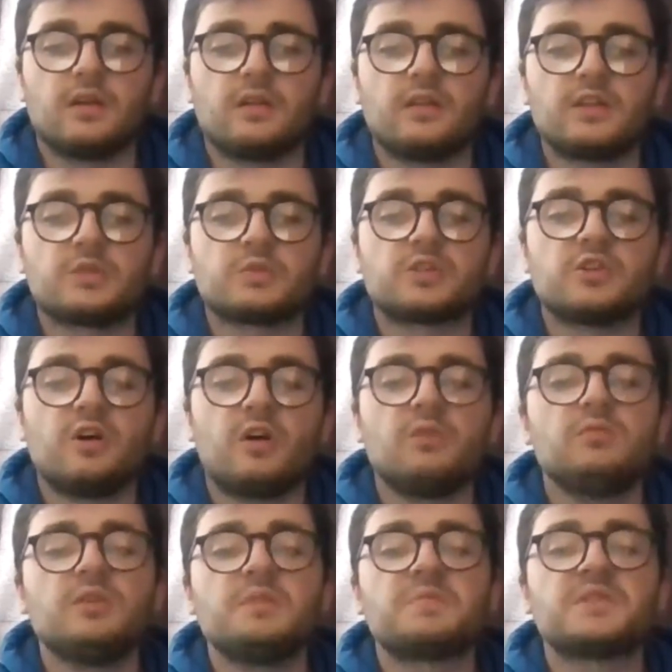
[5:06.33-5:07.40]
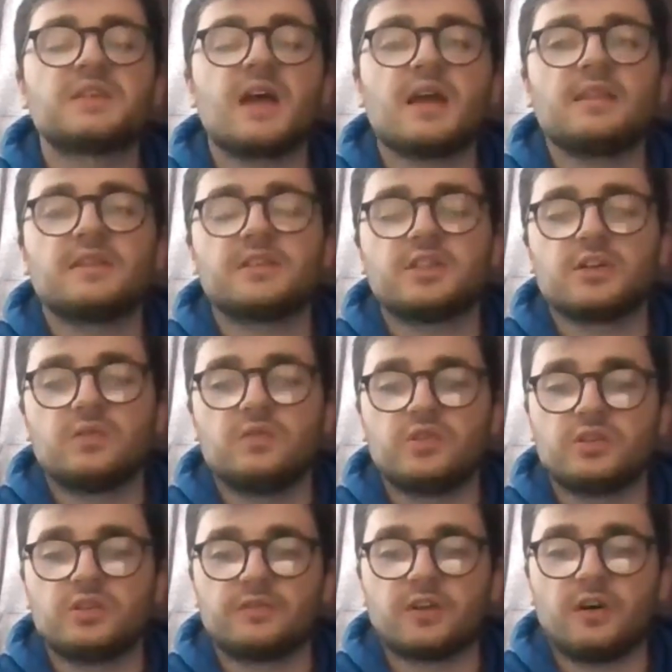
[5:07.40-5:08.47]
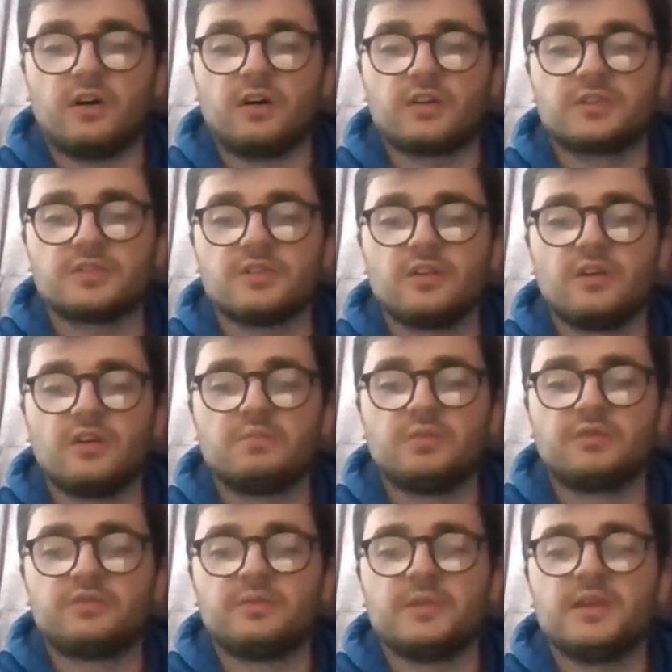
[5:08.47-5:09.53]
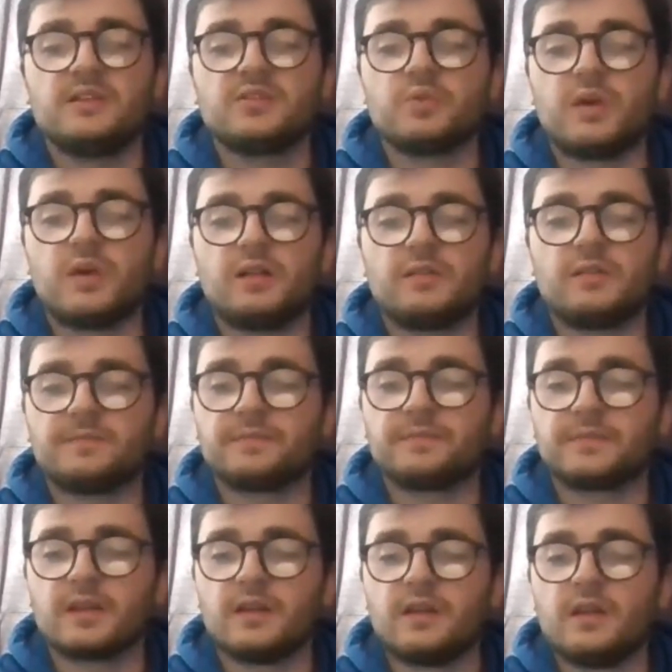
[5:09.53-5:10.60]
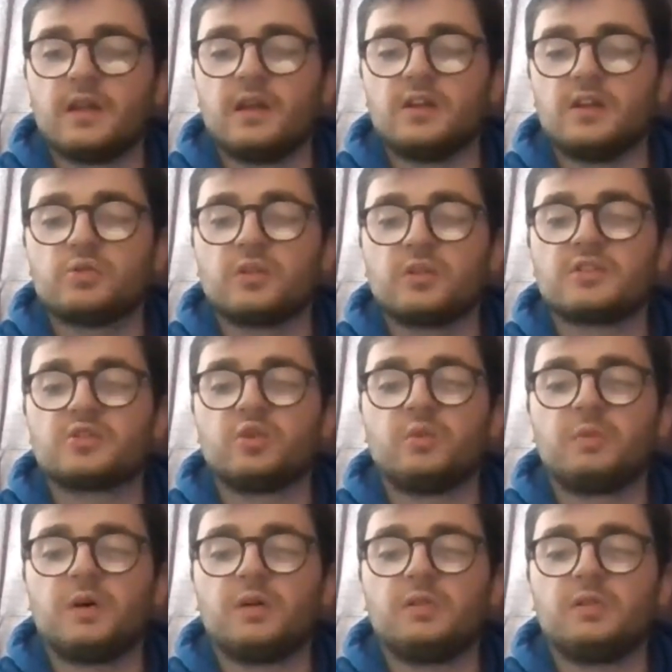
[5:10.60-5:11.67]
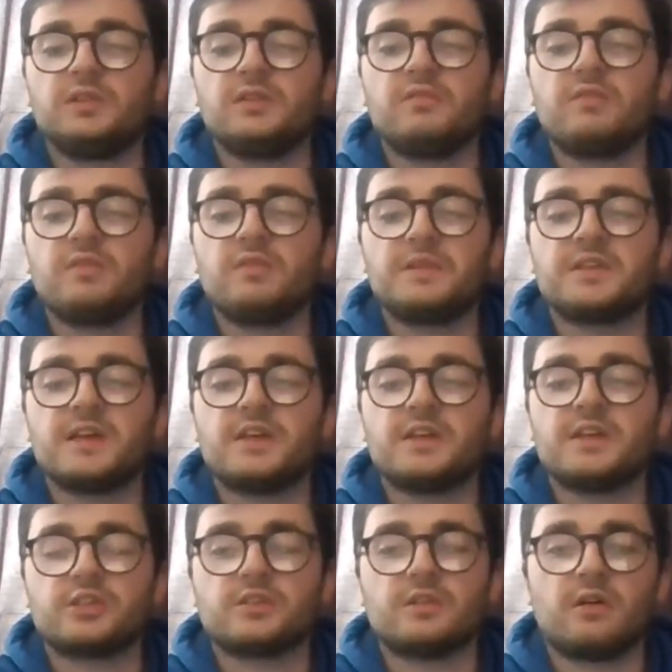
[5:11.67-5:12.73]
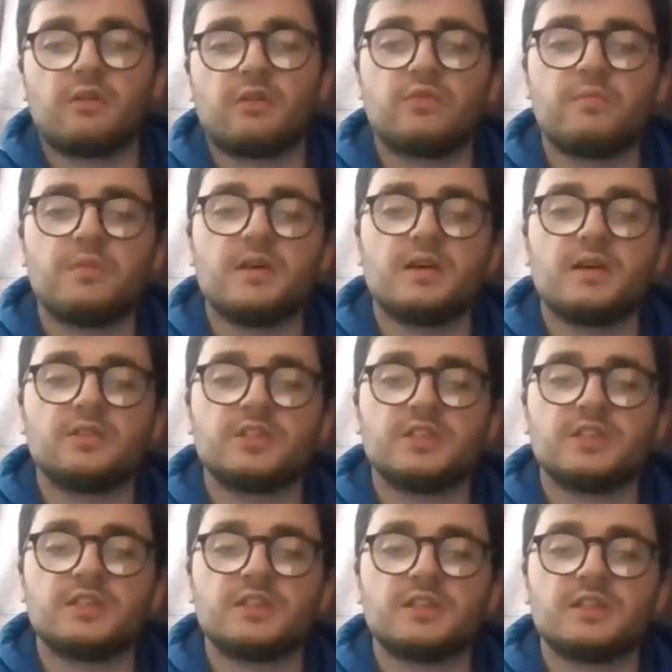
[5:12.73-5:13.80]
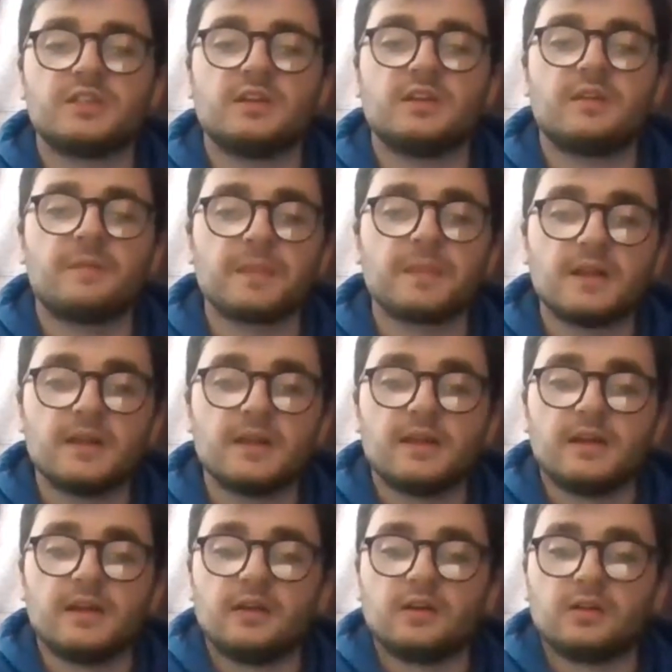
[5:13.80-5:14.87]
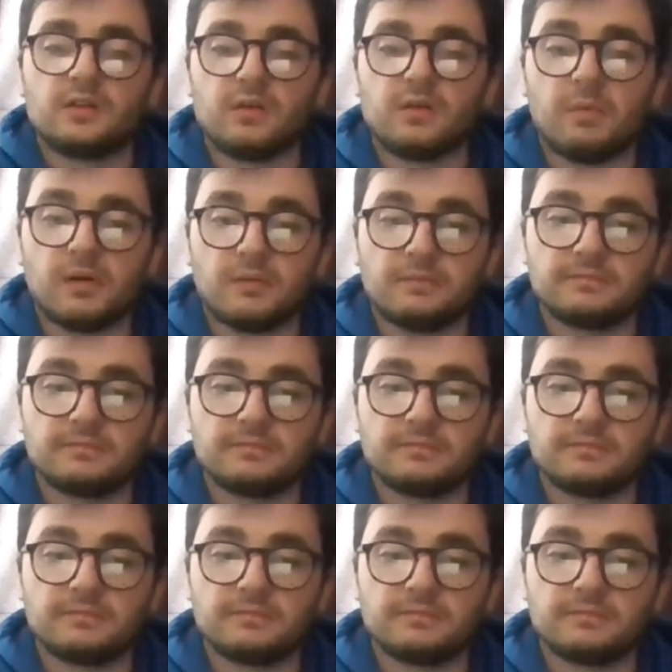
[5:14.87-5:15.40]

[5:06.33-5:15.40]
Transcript: This was not only protect the children, of course, but for me as well as upholding the reputation of the BLGC club.